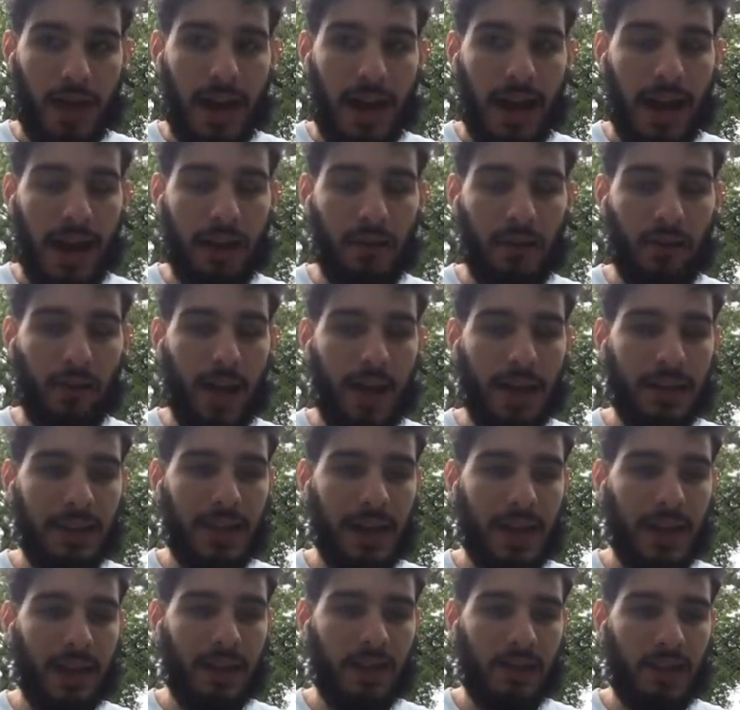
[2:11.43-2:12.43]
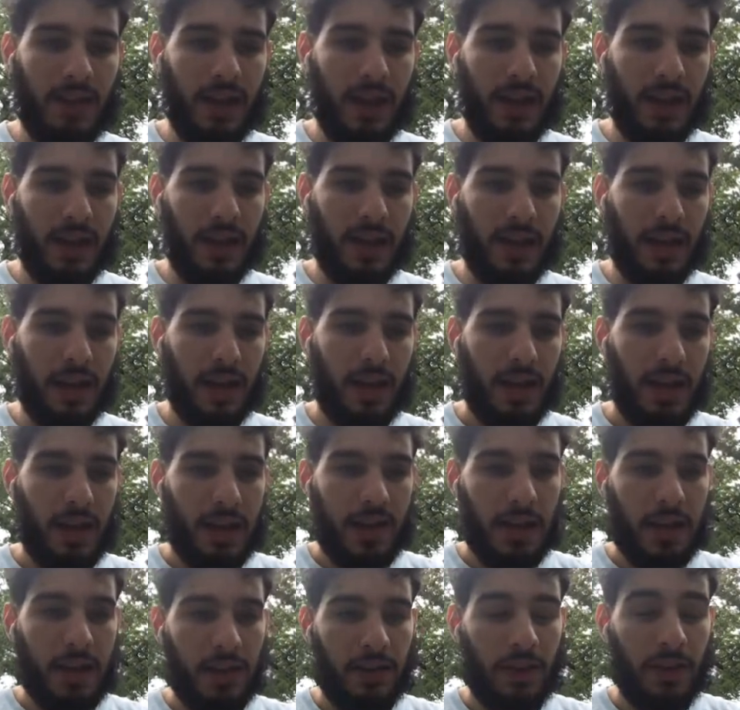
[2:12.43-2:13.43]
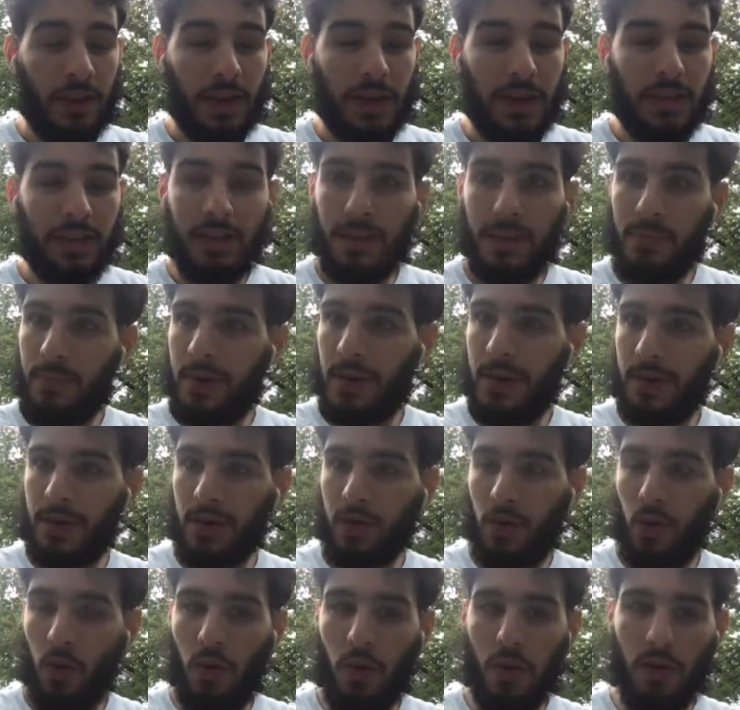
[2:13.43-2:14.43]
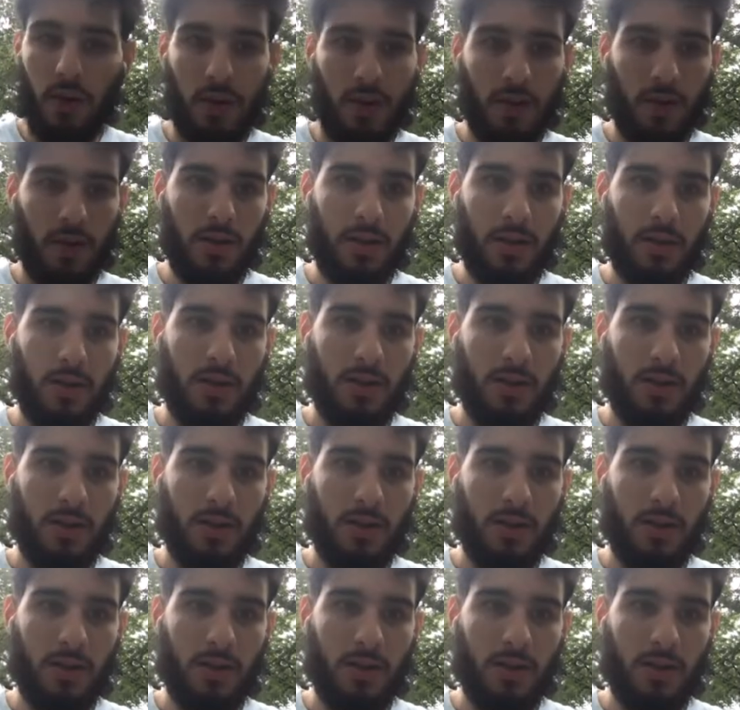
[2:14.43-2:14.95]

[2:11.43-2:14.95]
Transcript: And right there you're thinking there needs to be a scorer,